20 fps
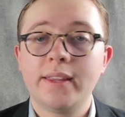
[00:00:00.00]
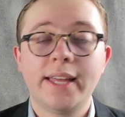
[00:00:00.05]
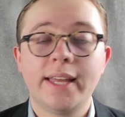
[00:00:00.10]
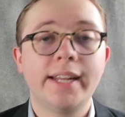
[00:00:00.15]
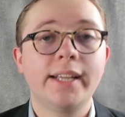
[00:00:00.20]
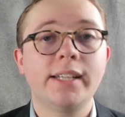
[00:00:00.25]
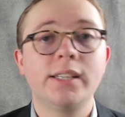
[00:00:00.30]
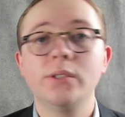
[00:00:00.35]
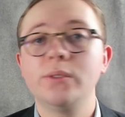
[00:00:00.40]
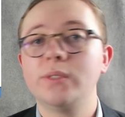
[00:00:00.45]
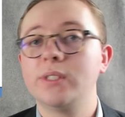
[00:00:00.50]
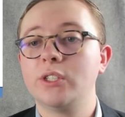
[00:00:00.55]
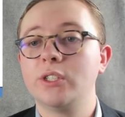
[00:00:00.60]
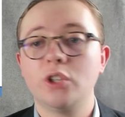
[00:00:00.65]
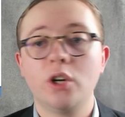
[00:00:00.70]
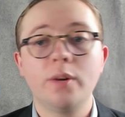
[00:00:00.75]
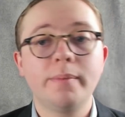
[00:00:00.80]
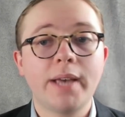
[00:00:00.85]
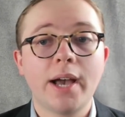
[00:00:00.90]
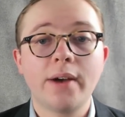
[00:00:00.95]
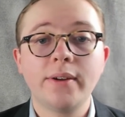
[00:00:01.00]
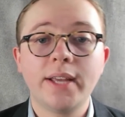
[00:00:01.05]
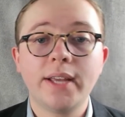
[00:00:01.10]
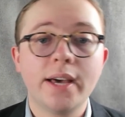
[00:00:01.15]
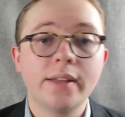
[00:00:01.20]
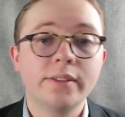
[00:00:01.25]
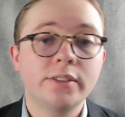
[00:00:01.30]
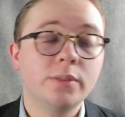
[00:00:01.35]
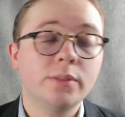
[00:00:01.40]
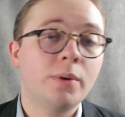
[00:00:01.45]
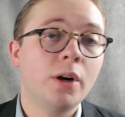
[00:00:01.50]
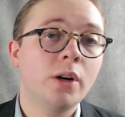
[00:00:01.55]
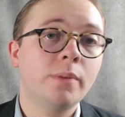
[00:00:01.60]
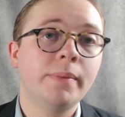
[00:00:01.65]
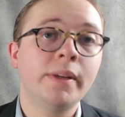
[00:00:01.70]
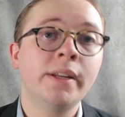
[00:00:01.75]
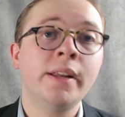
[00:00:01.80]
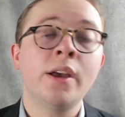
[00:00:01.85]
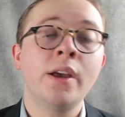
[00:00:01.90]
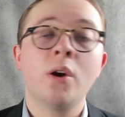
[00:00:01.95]
That includes the Durham County Health
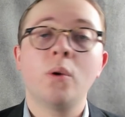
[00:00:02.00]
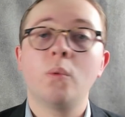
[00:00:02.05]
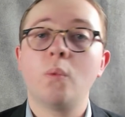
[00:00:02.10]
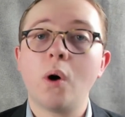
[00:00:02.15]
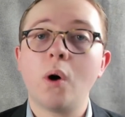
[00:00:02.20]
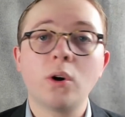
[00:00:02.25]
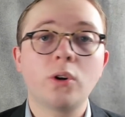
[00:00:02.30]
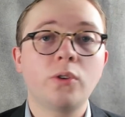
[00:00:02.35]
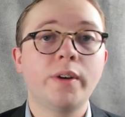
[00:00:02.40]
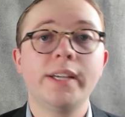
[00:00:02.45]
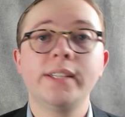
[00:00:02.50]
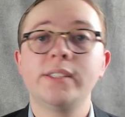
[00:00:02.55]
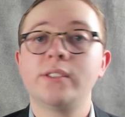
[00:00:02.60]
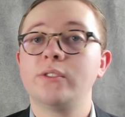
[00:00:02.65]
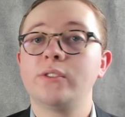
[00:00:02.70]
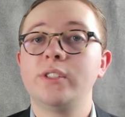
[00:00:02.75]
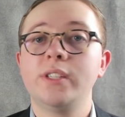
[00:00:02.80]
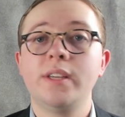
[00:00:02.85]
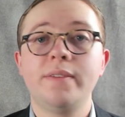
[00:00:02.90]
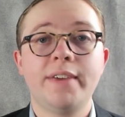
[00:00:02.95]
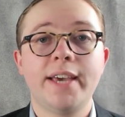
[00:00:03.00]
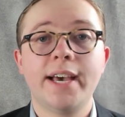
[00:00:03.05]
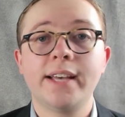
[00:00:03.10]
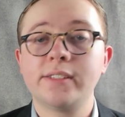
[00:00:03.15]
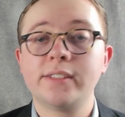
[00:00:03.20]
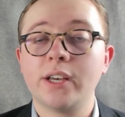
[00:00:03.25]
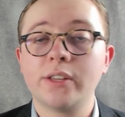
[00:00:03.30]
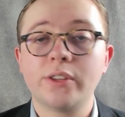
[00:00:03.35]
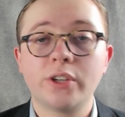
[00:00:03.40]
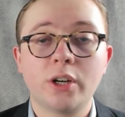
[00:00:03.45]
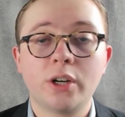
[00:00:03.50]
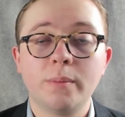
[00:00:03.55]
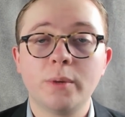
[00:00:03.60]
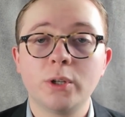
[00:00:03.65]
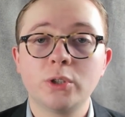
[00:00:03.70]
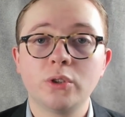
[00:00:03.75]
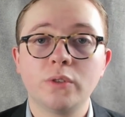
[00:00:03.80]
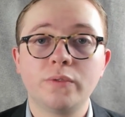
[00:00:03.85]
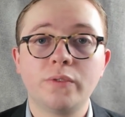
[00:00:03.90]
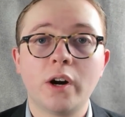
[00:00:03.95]
Department, Walgreens or CVS, other
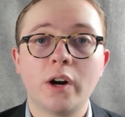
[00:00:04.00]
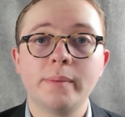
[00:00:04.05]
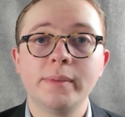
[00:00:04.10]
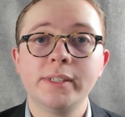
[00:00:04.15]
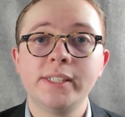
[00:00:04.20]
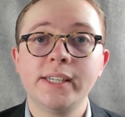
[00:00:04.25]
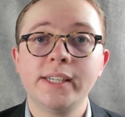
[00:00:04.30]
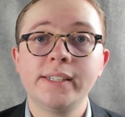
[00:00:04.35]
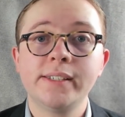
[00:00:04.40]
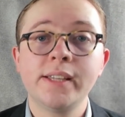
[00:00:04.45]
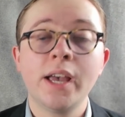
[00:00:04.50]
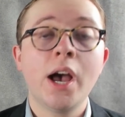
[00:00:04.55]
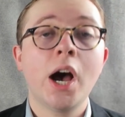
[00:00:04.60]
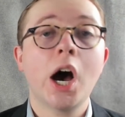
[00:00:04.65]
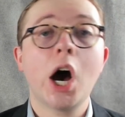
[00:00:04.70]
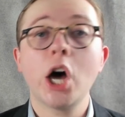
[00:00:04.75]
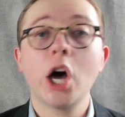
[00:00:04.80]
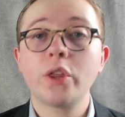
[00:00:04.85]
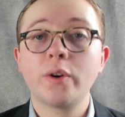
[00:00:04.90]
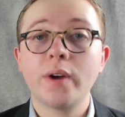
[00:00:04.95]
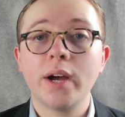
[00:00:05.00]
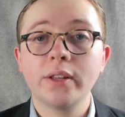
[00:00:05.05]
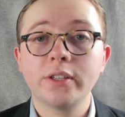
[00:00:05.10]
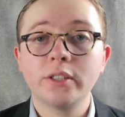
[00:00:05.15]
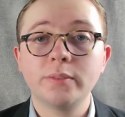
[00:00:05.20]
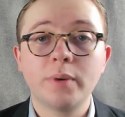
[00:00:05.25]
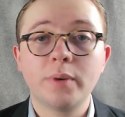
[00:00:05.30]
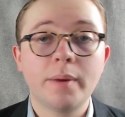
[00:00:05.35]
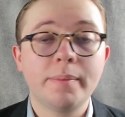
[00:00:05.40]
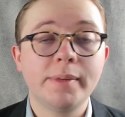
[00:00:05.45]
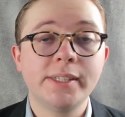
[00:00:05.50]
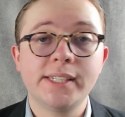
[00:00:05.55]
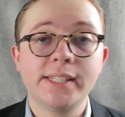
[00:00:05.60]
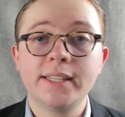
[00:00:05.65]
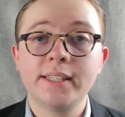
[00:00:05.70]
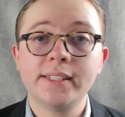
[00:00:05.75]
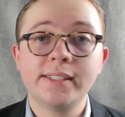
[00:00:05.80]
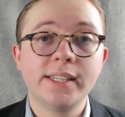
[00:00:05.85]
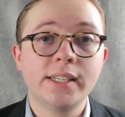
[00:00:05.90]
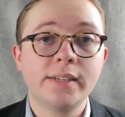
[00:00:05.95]
commercial pharmacies, other health departments in
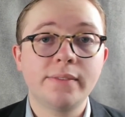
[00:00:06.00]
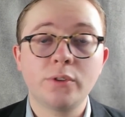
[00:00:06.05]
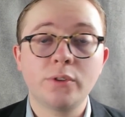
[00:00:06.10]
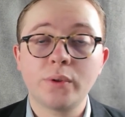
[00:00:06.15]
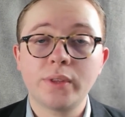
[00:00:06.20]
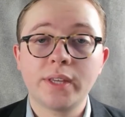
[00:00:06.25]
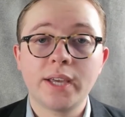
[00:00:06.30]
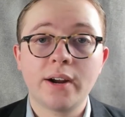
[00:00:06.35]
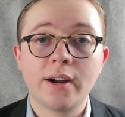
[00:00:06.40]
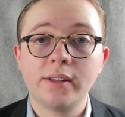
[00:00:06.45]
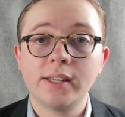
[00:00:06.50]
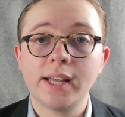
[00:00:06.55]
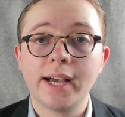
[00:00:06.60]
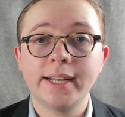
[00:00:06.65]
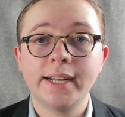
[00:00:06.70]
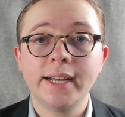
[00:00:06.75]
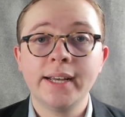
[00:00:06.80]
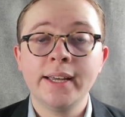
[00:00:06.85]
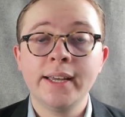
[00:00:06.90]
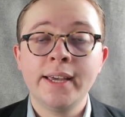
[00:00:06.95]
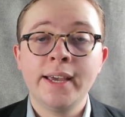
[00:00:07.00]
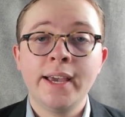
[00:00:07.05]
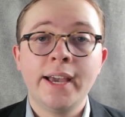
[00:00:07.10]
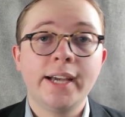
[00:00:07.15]
the state of North Carolina.